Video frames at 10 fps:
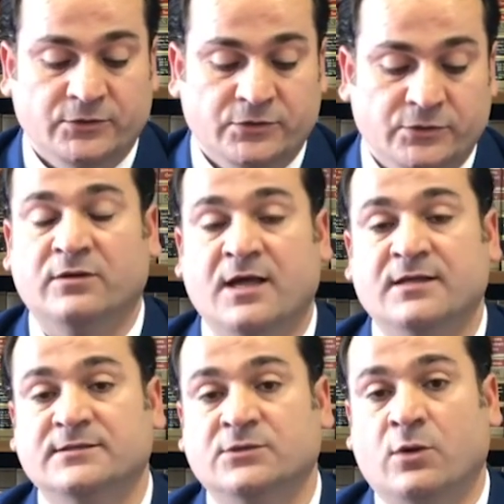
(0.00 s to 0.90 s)
to the
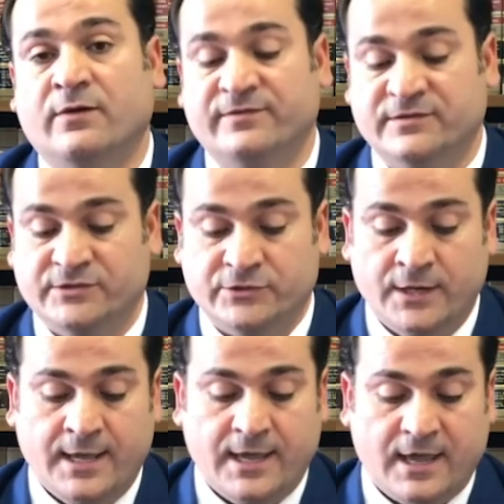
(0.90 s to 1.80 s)
consular officer
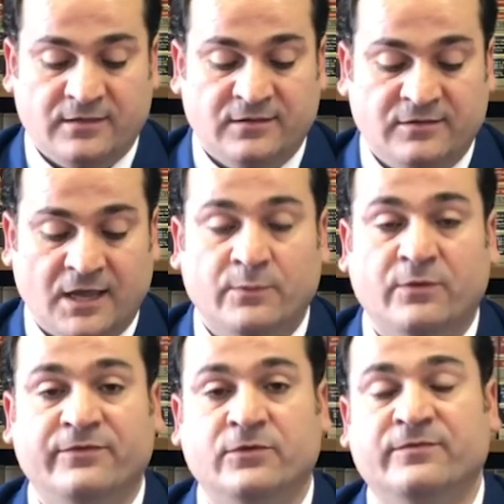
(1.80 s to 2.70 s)
at the time
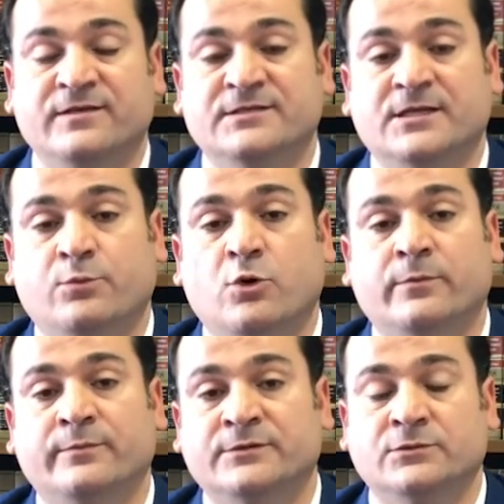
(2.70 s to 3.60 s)
of your visa
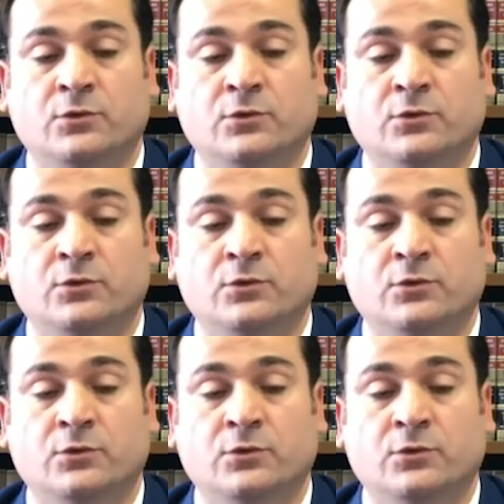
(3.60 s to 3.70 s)
appointment,